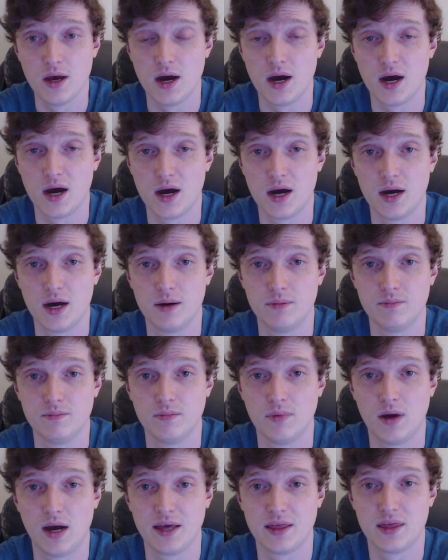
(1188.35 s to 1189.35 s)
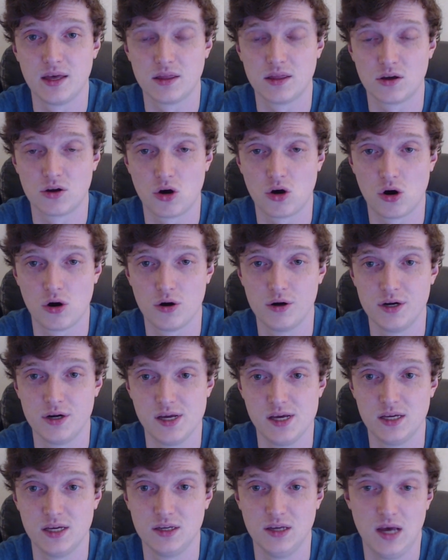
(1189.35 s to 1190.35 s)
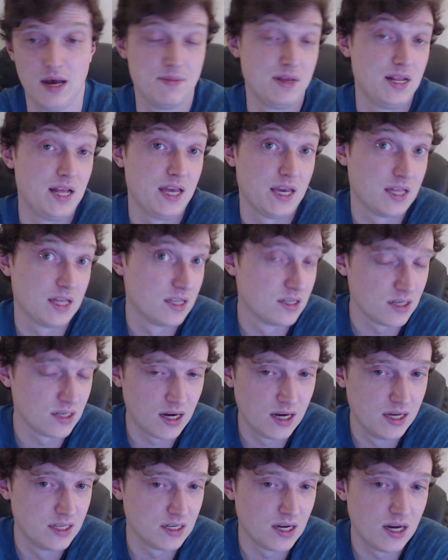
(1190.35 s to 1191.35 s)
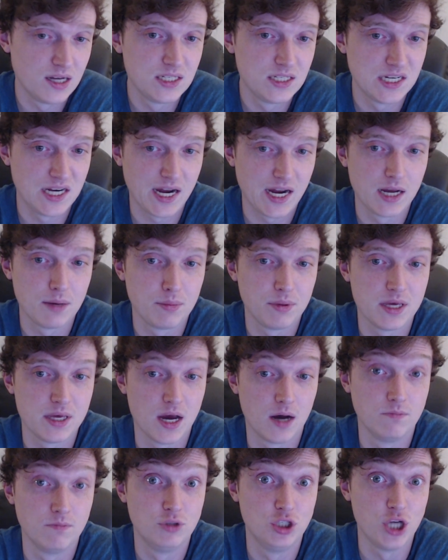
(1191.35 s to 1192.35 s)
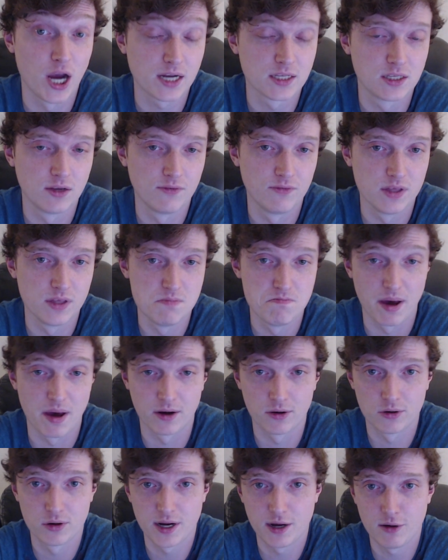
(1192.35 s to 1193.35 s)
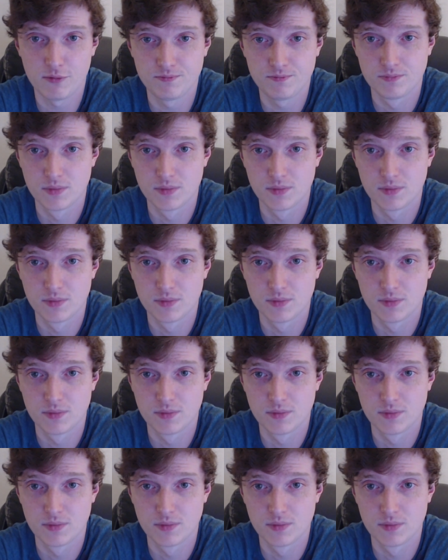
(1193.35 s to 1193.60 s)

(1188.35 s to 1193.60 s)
I think the card is, I mean, like, it's undeniably objectively better now.